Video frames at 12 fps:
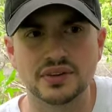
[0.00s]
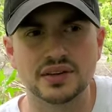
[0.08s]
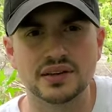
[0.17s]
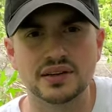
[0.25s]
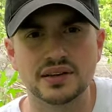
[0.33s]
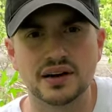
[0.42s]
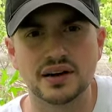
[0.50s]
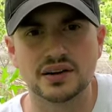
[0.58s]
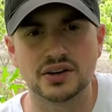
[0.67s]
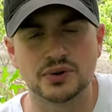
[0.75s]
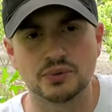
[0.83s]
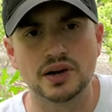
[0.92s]
the
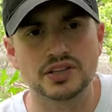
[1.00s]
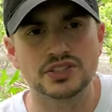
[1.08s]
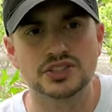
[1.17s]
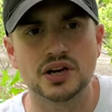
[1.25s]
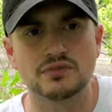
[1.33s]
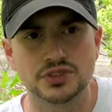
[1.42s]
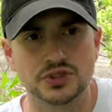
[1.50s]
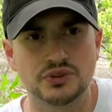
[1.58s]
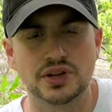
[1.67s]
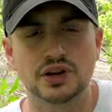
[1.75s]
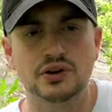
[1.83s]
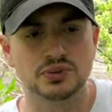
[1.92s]
corrections officer
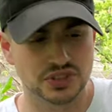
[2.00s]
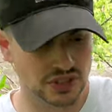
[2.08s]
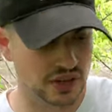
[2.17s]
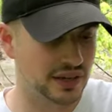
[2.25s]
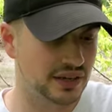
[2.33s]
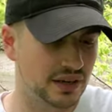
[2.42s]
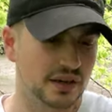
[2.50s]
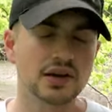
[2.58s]
there was like,